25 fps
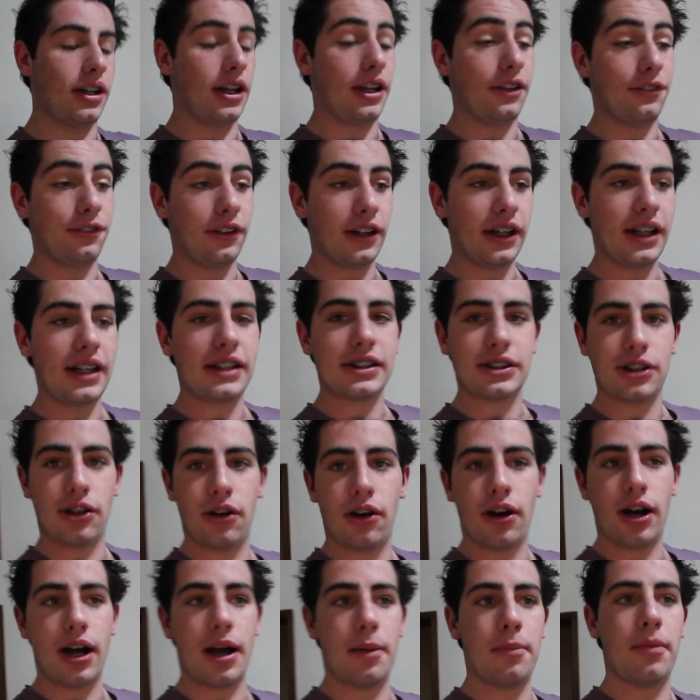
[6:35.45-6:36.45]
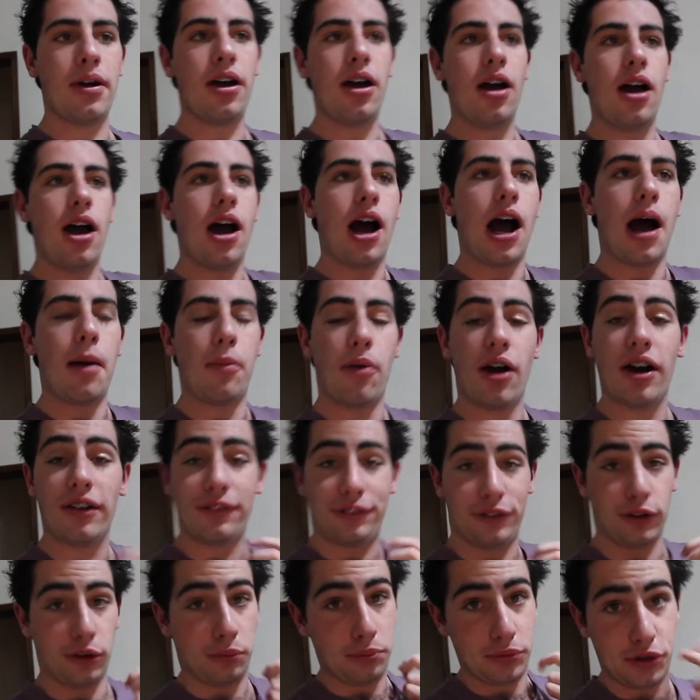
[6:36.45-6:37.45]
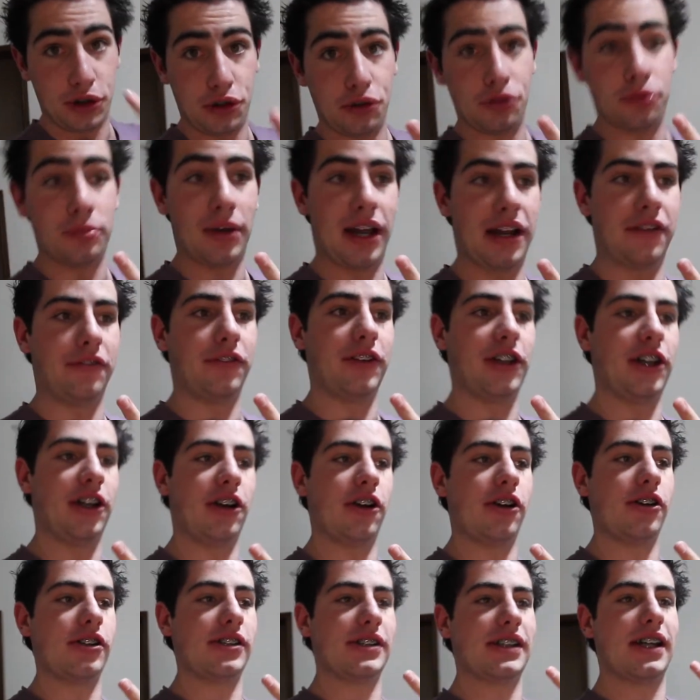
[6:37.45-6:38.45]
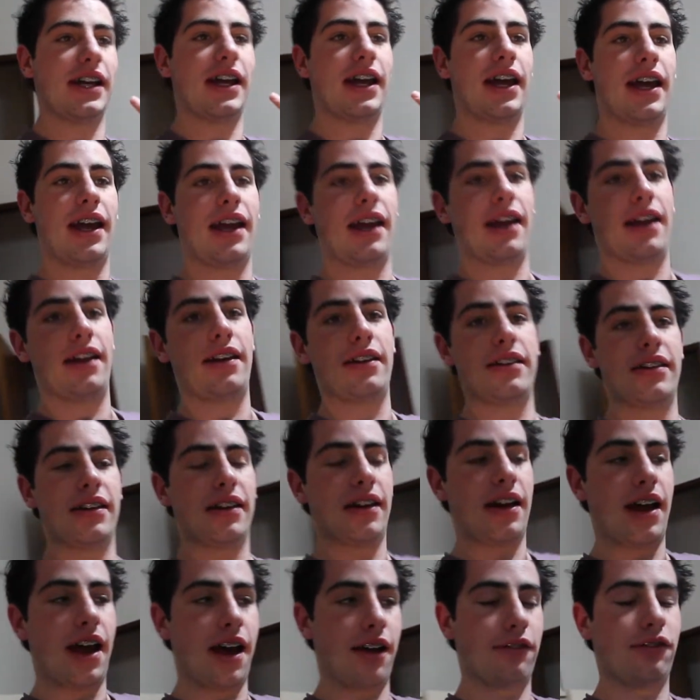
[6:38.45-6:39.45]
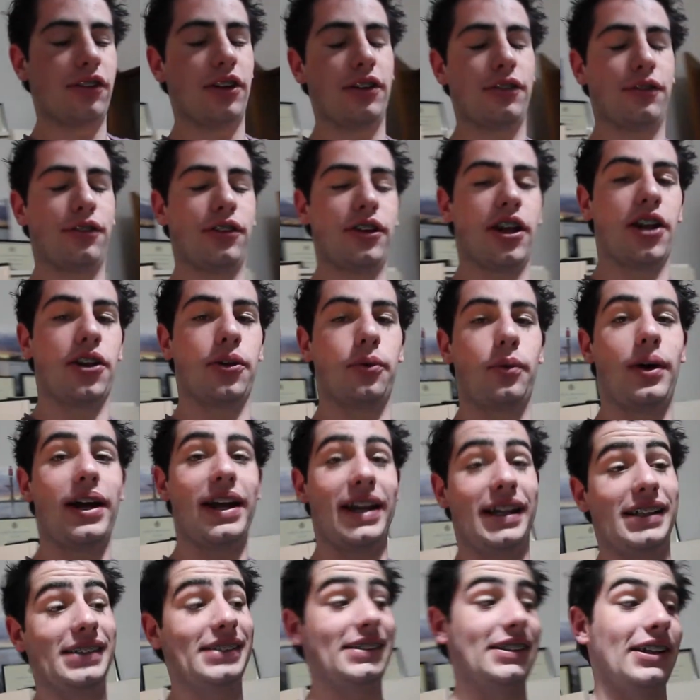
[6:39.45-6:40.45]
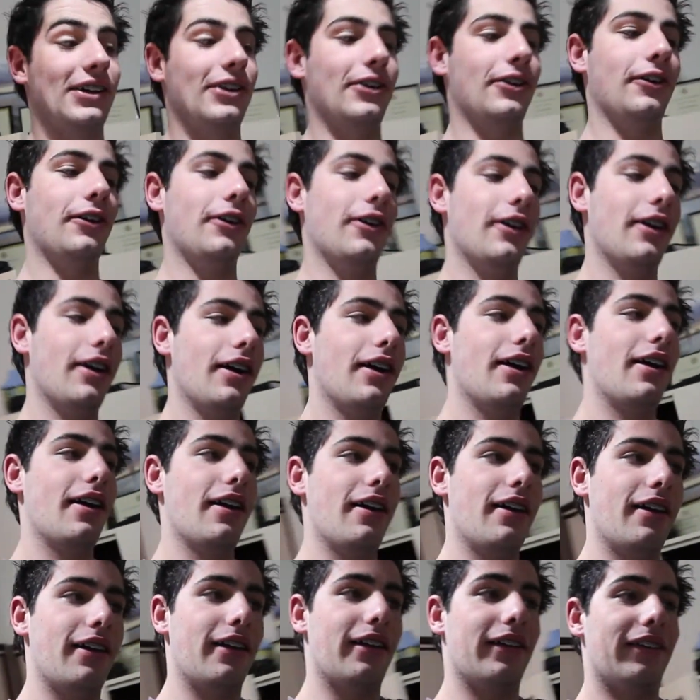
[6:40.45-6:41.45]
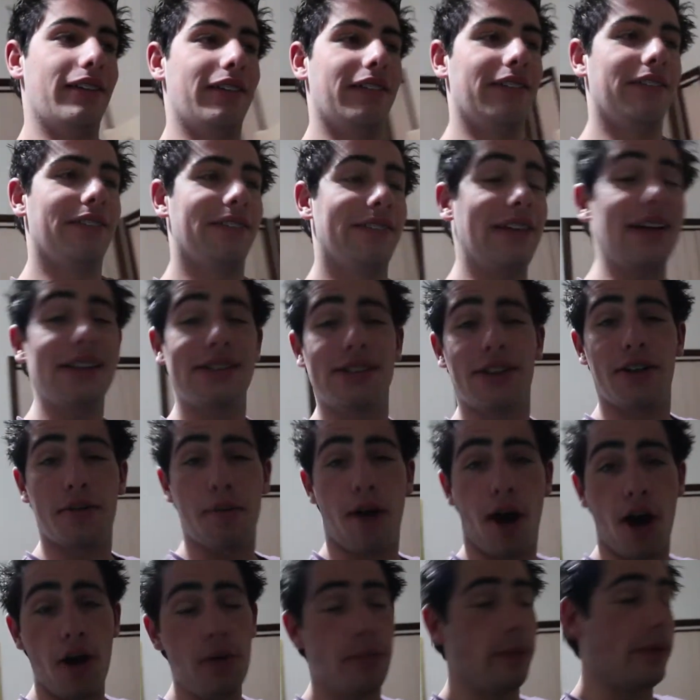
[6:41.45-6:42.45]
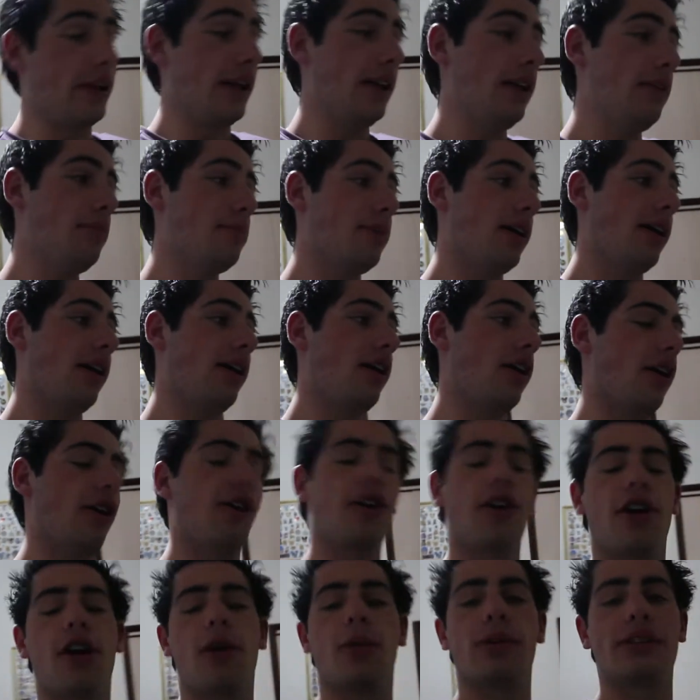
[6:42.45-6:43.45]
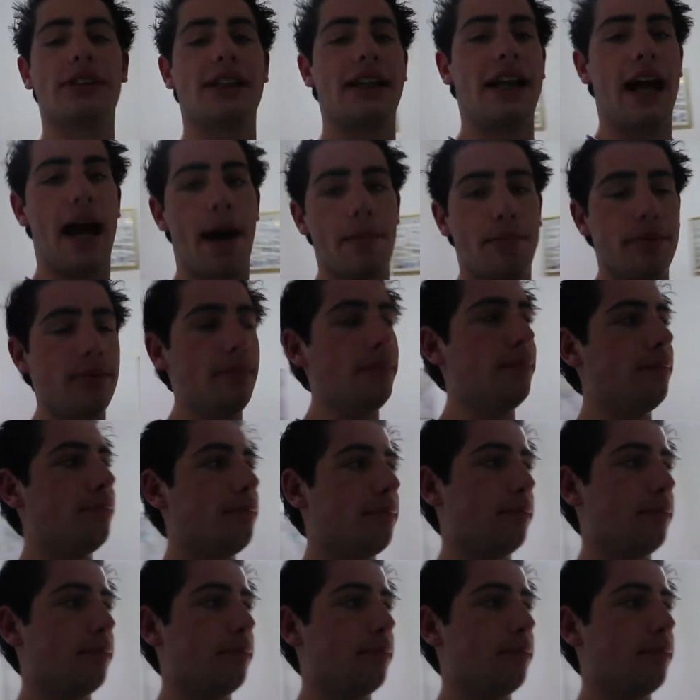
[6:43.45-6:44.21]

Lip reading: If I get time, I might film two main videos and have one for another week. So that's what I'm hoping, but I don't know what's gonna happen.